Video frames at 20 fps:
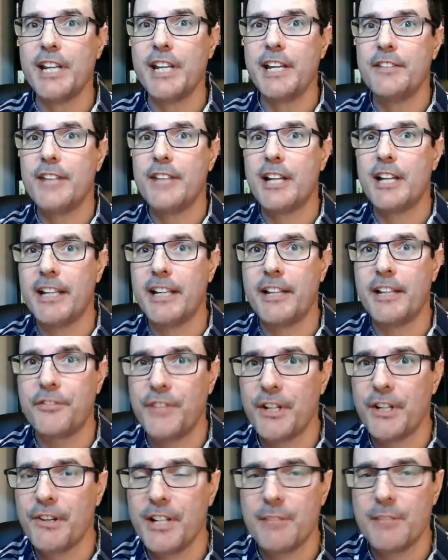that
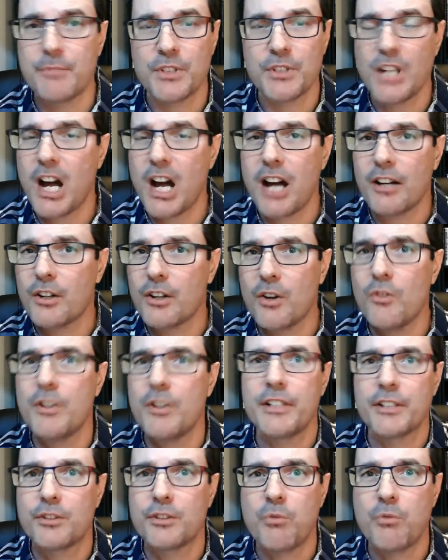Ethereum's not going to
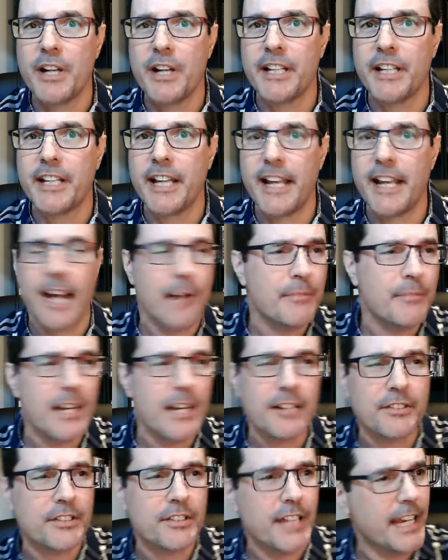20K. I'm not
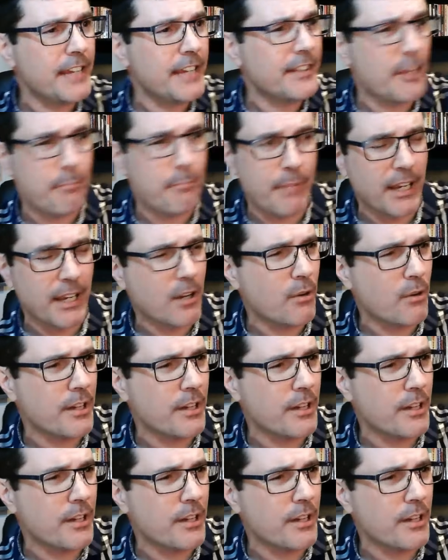saying that Bitcoin's